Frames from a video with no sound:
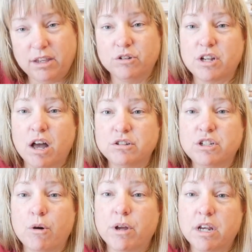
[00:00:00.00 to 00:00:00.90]
There's
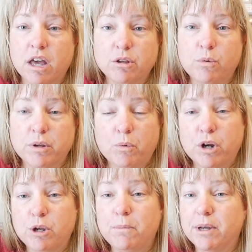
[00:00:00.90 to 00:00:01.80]
also another one where
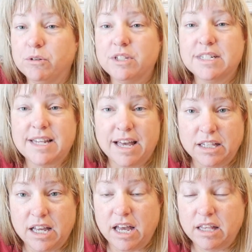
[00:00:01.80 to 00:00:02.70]
you build the
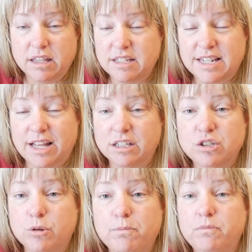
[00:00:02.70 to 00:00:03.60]
skeleton, the
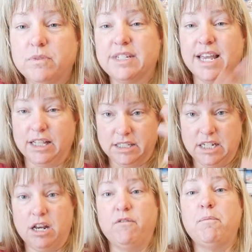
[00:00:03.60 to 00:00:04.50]
skeletal
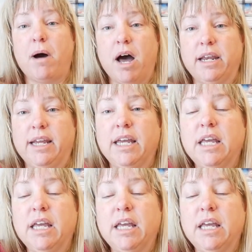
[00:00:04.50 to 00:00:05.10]
skeleton of a body,